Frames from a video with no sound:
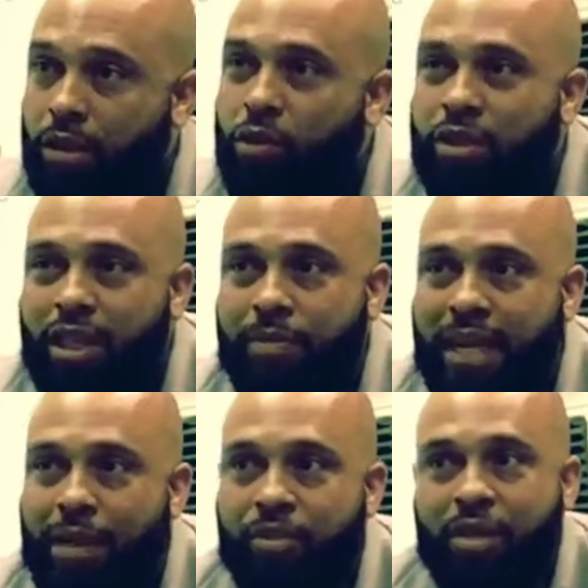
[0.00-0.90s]
So
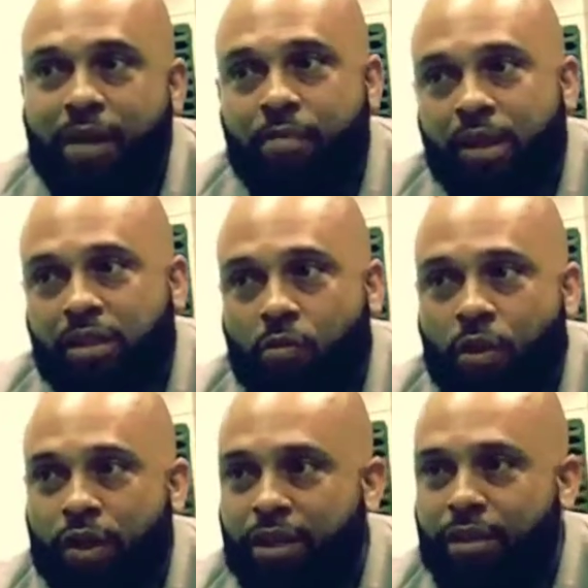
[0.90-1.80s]
sometimes she may miss a
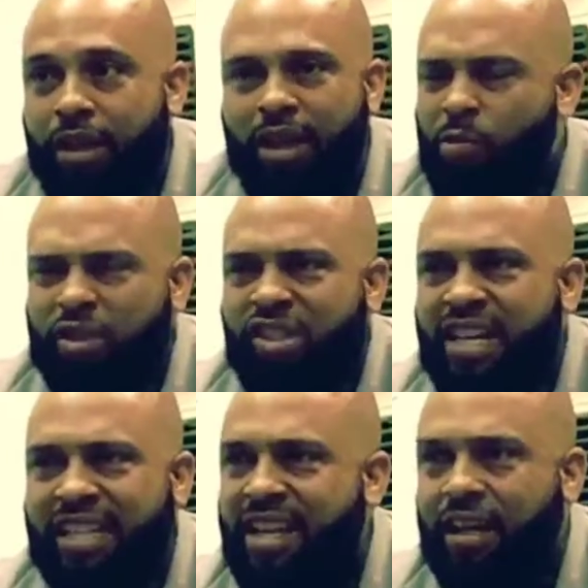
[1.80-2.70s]
word here and there,
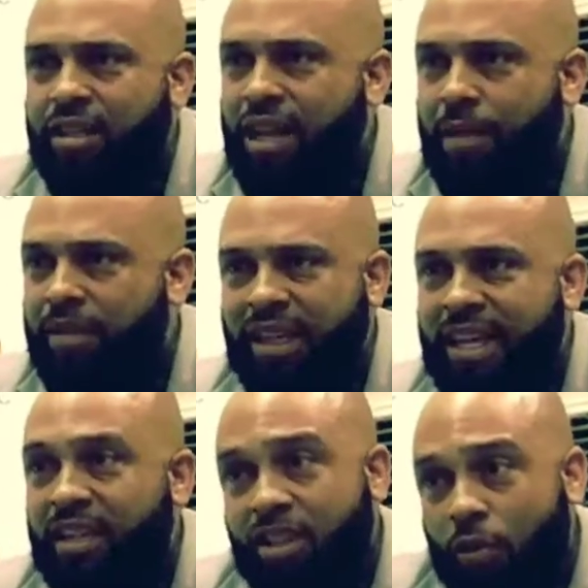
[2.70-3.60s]
that's not a job to
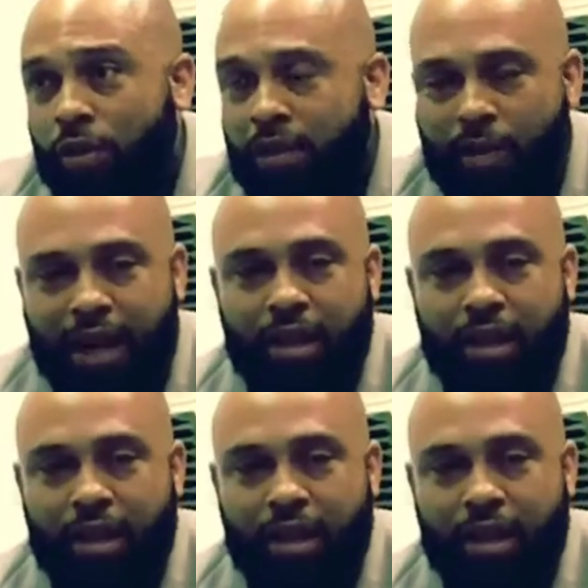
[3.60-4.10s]
get it totally right.